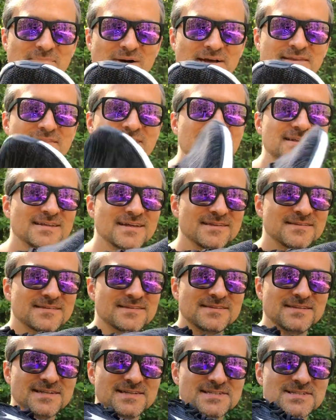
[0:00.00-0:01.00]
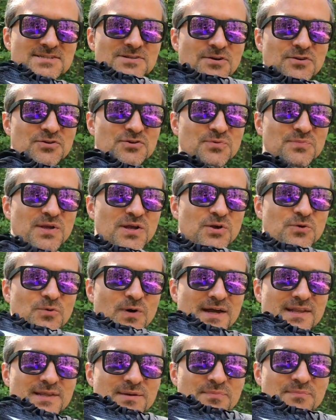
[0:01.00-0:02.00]
I think that this is going to be
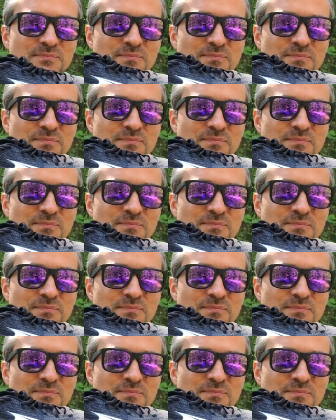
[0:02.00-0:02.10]
quite a